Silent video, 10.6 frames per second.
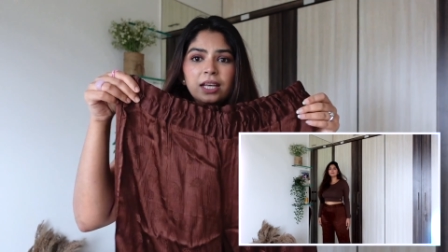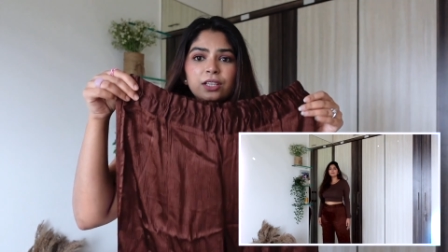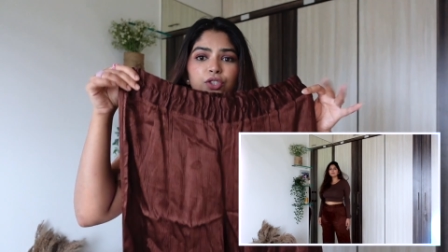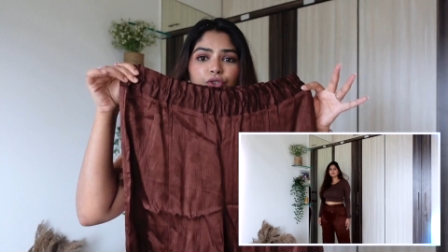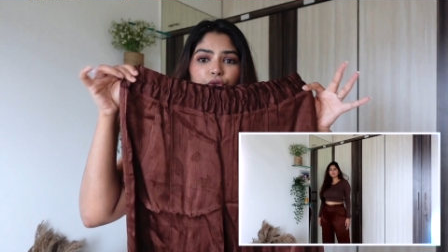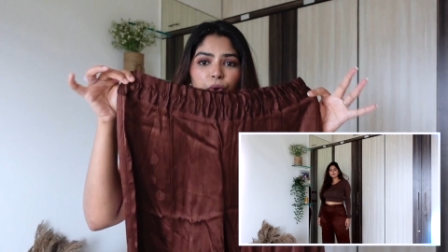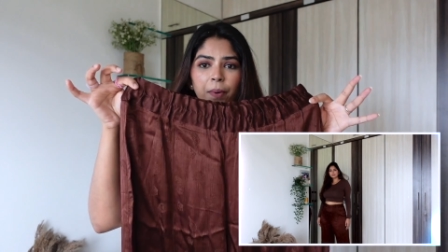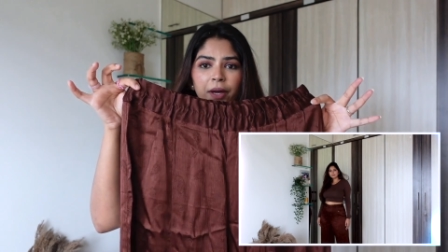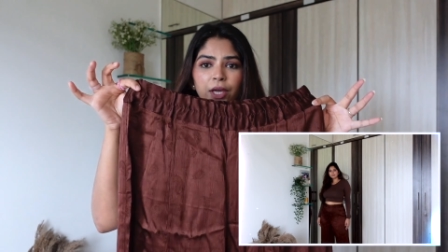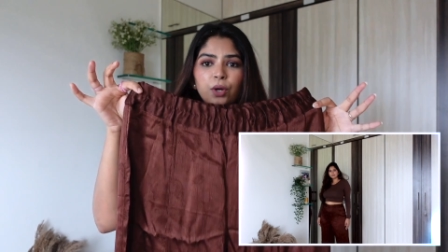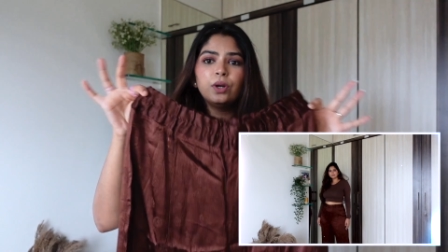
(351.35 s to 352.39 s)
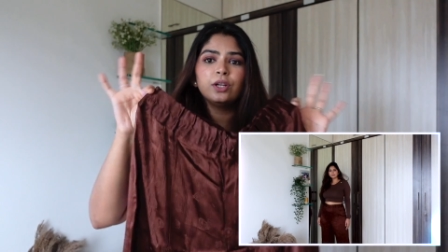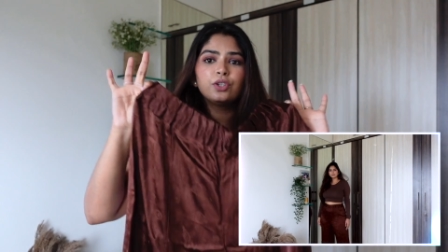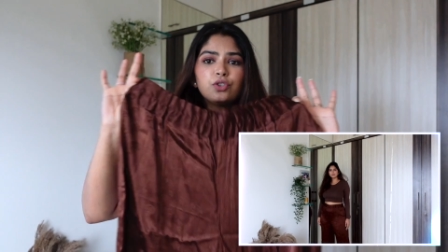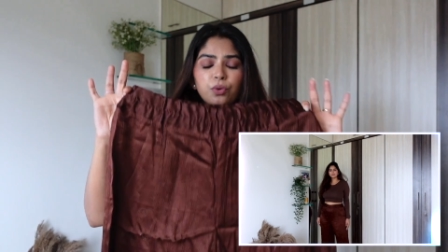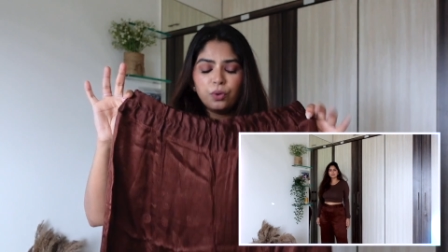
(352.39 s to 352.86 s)
It's super cute.
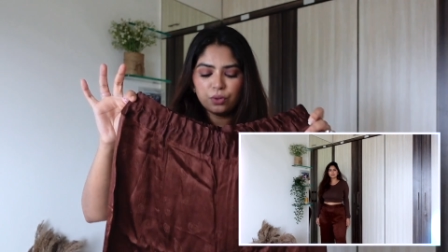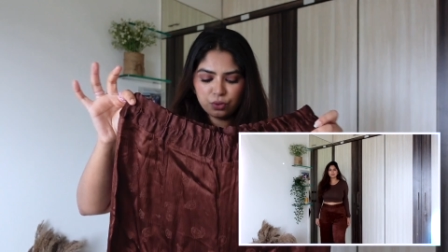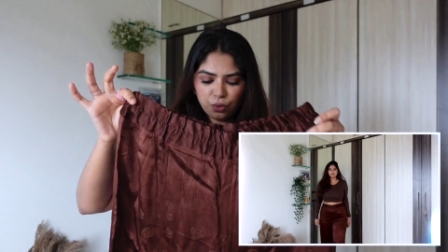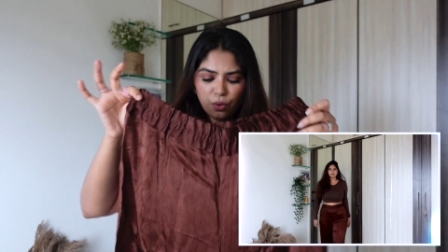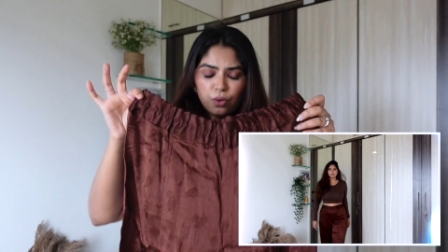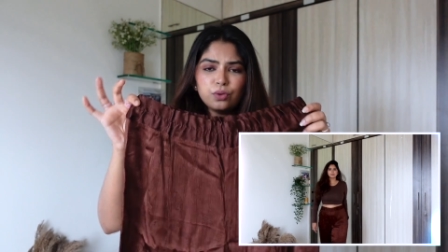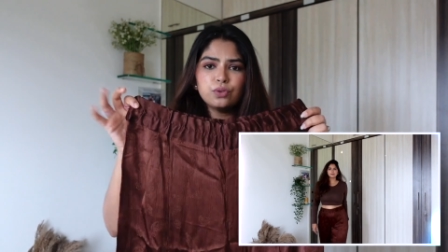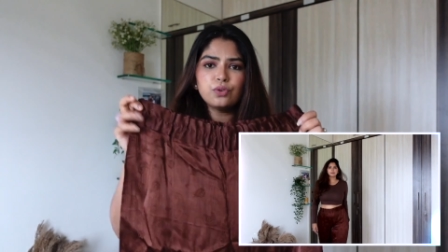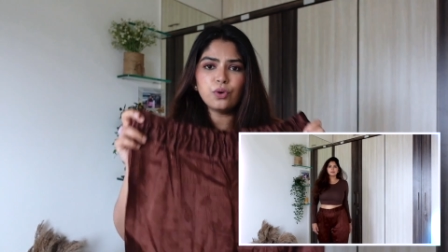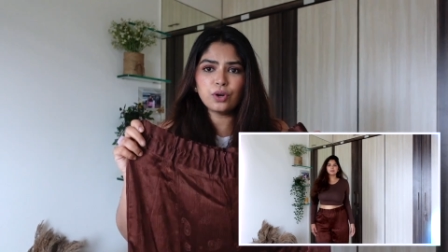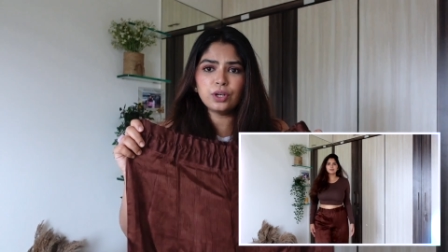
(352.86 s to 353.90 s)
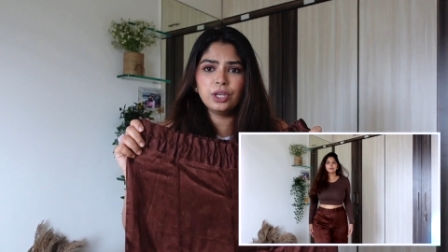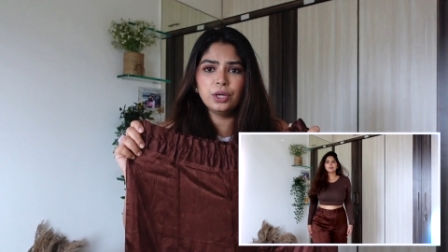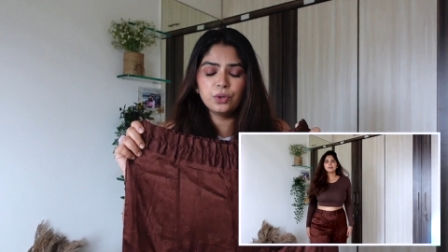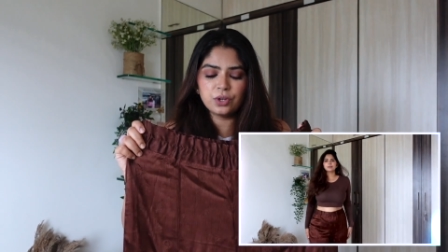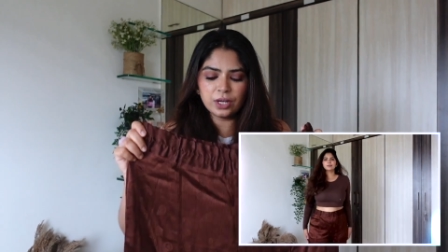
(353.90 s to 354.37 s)
It's so
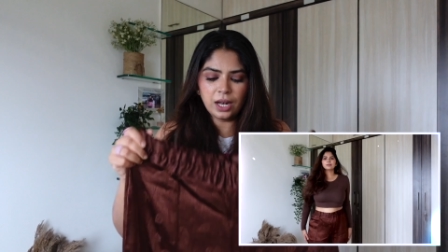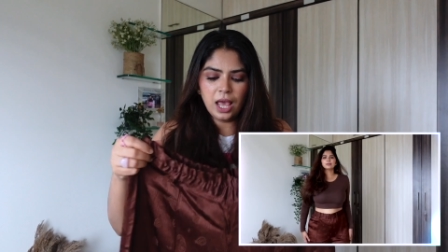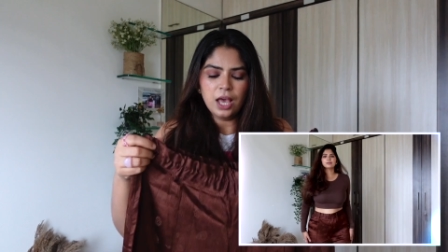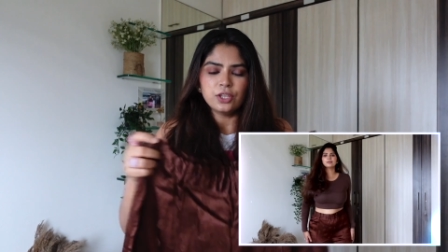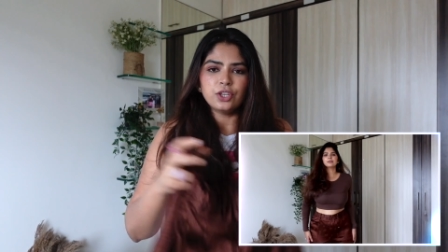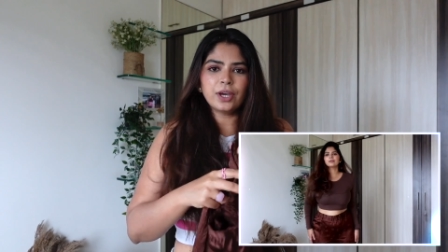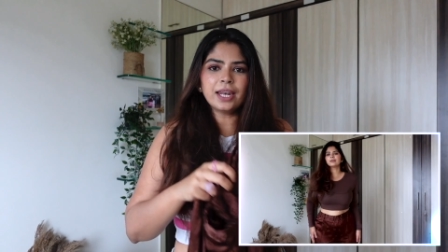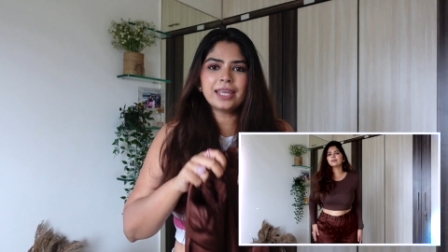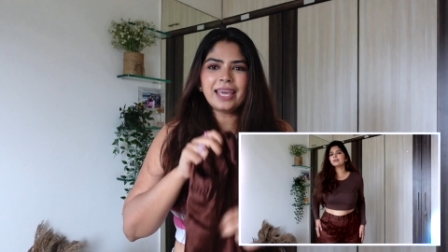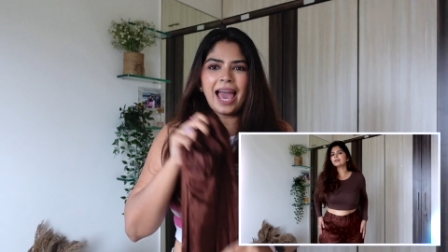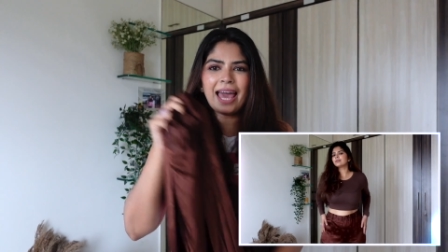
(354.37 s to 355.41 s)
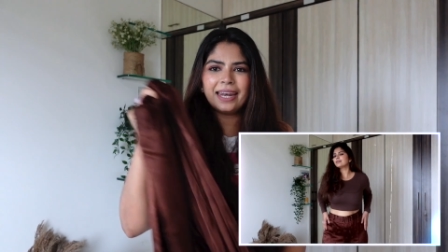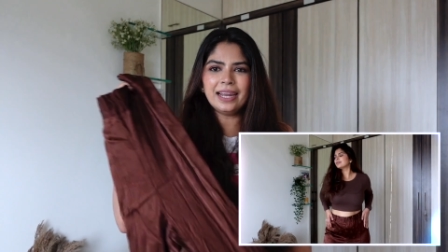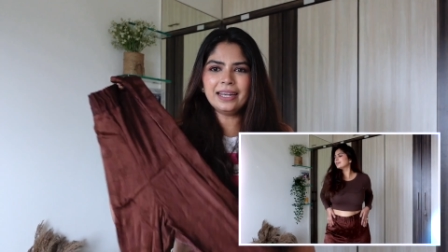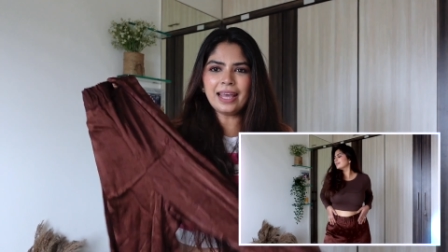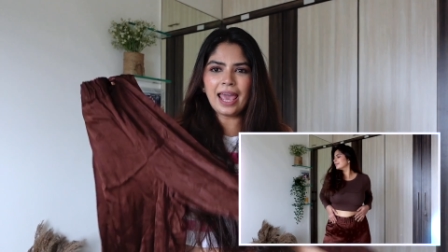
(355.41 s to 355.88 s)
neutral, so you can carry
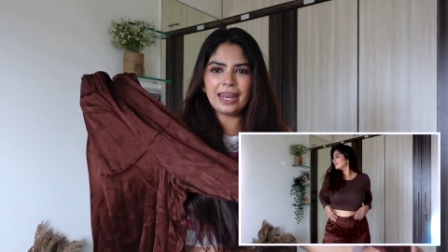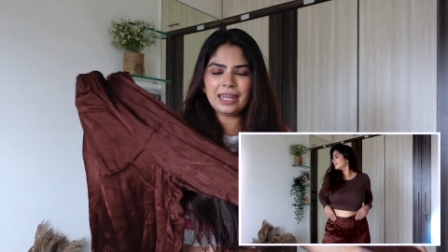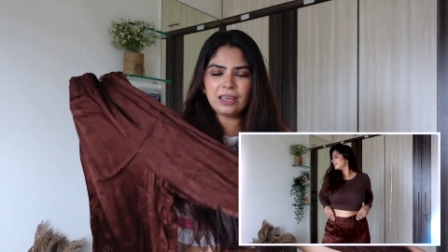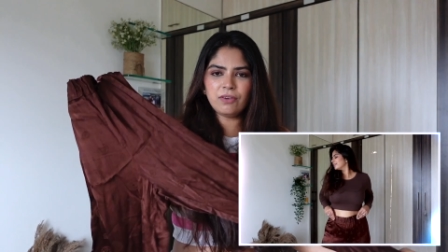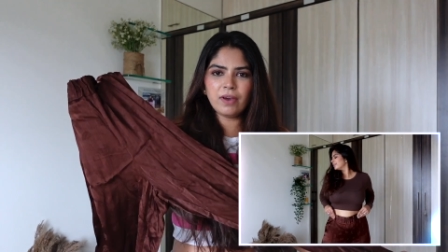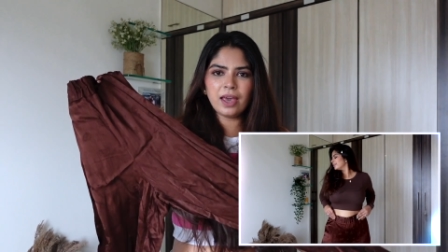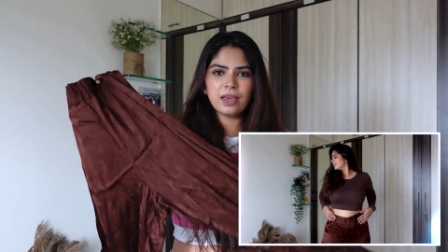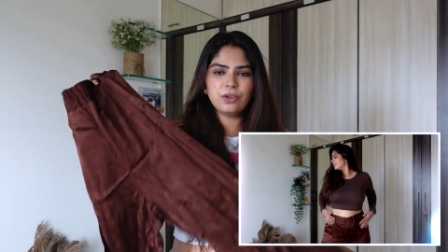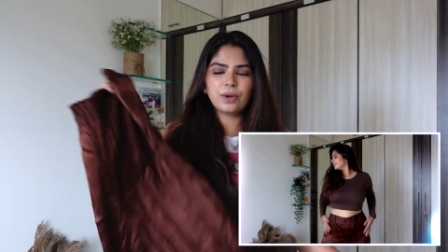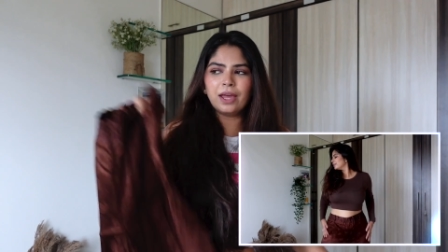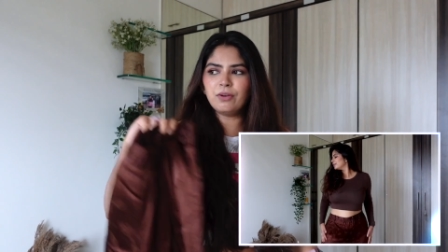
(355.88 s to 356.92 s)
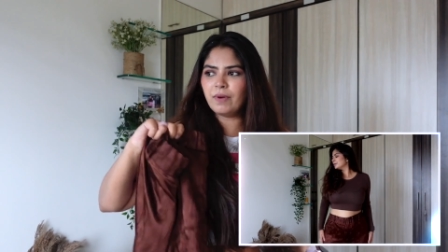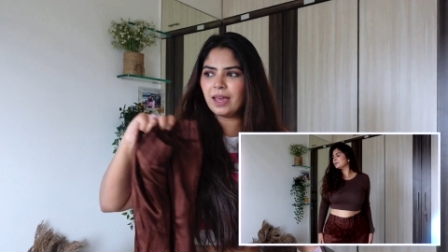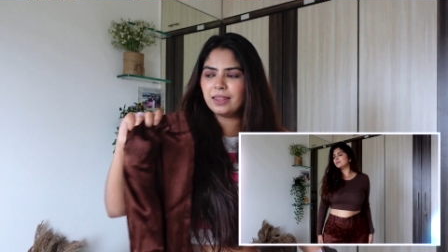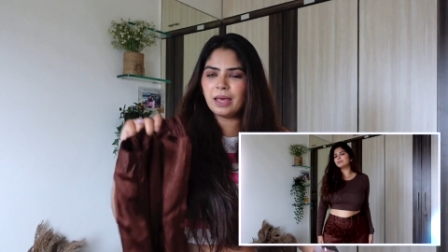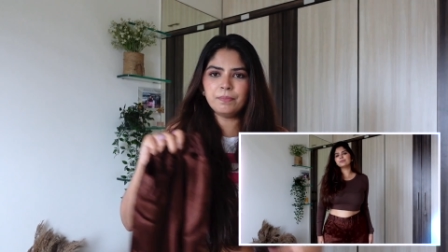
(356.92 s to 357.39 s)
it anywhere. You can
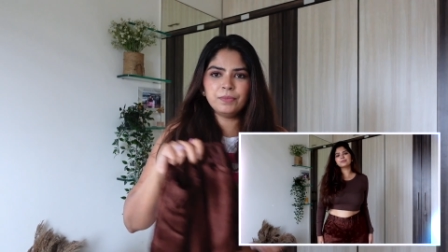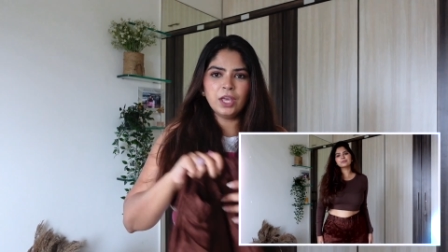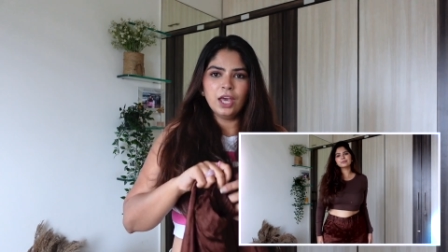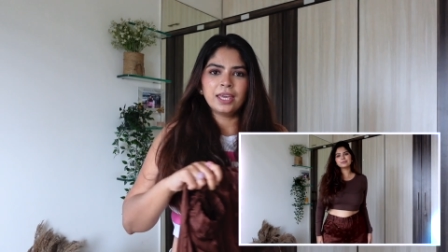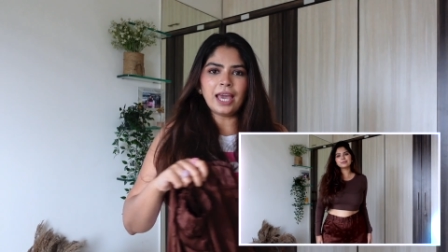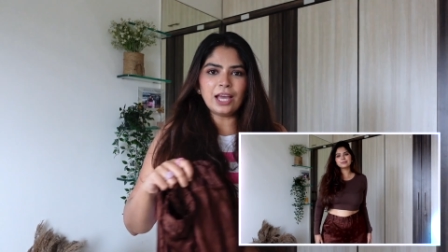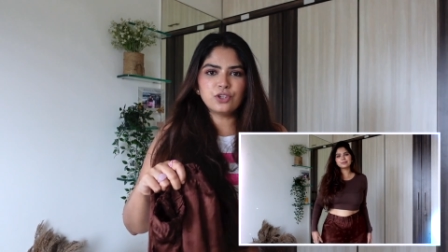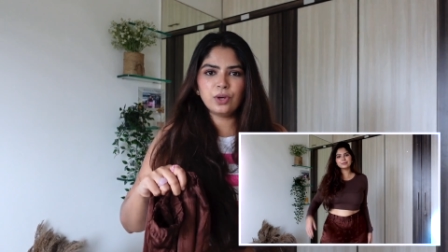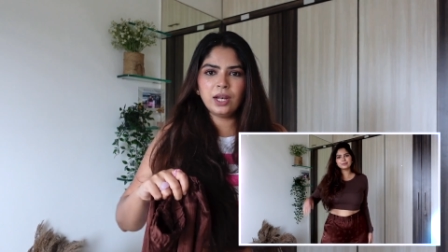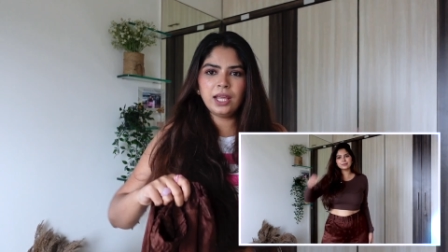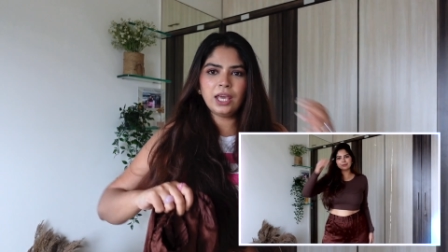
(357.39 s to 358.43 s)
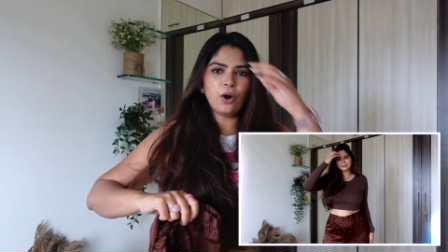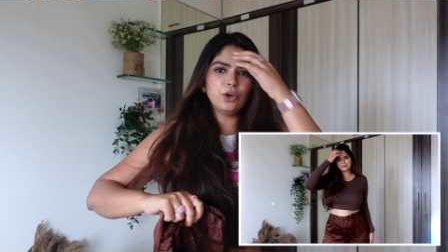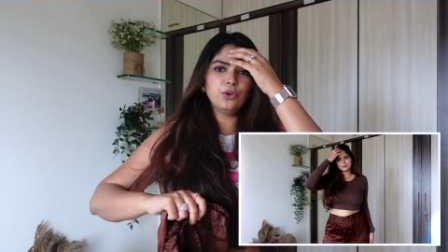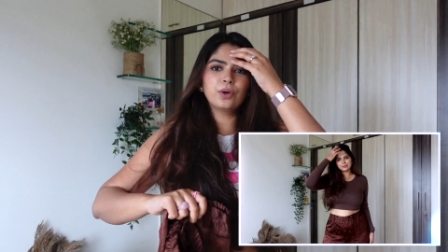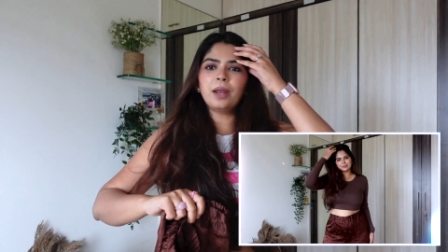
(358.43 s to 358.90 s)
wear them casually,
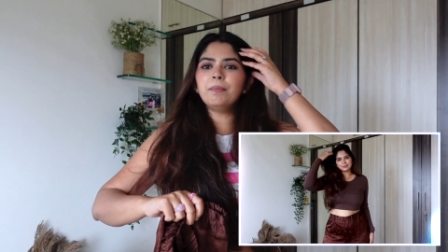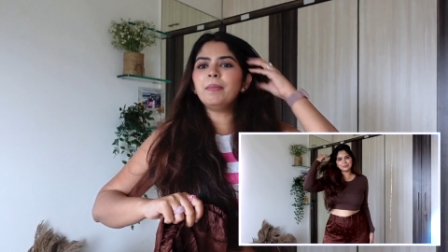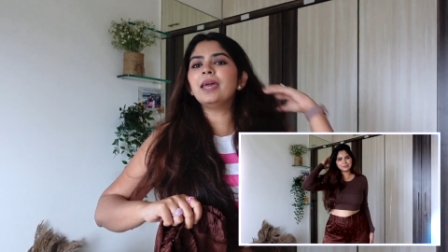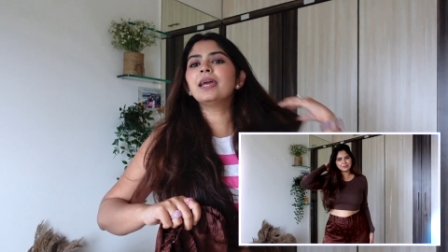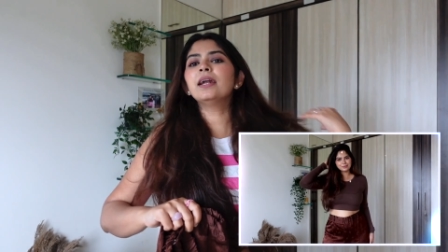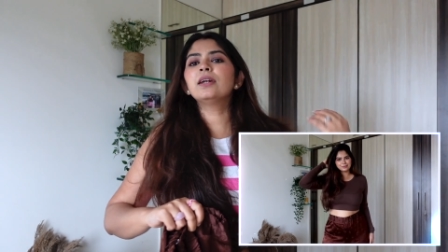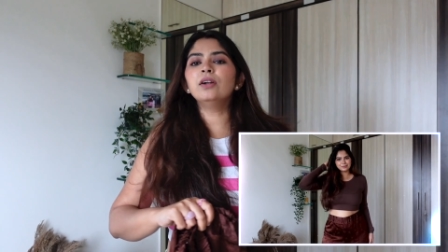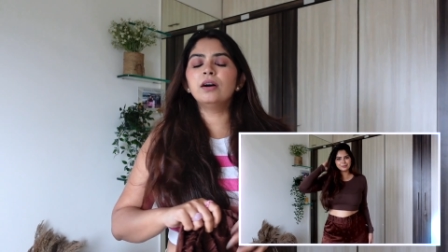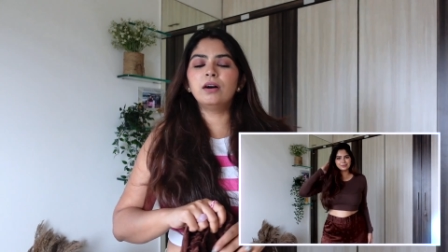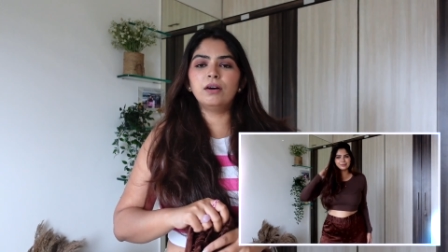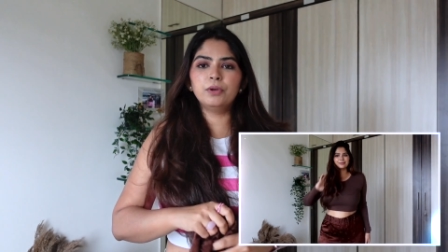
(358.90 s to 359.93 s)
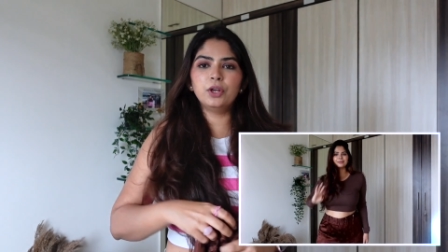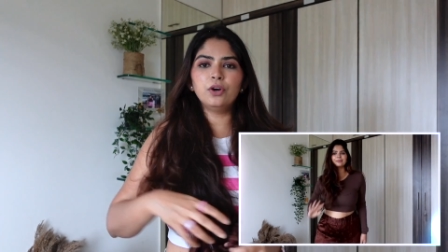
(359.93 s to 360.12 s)
or you can make it you